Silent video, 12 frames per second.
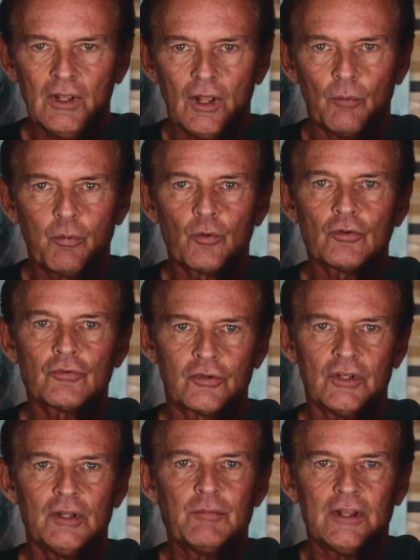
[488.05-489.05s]
A portal's
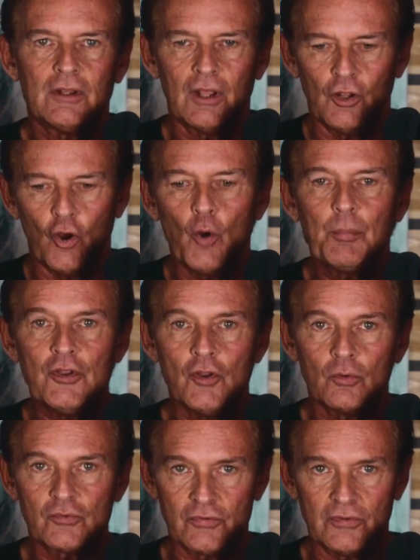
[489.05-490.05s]
good, but an open
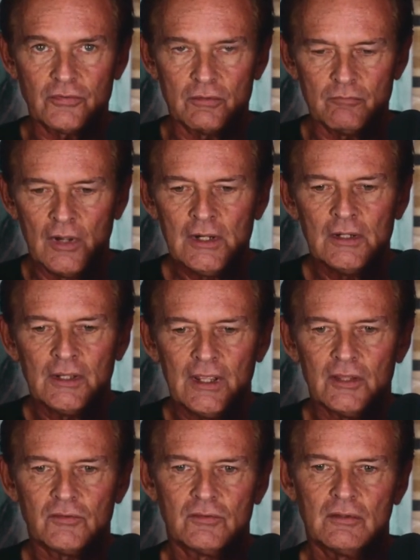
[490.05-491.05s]
note system
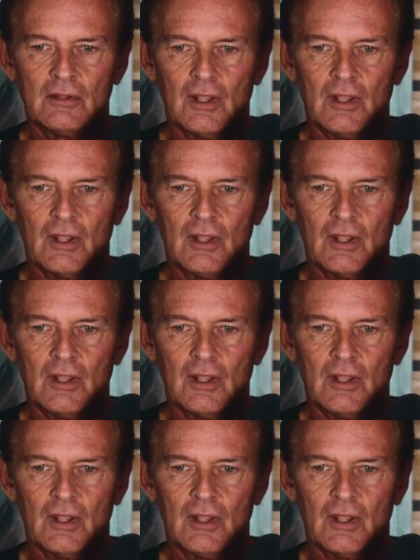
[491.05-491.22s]
is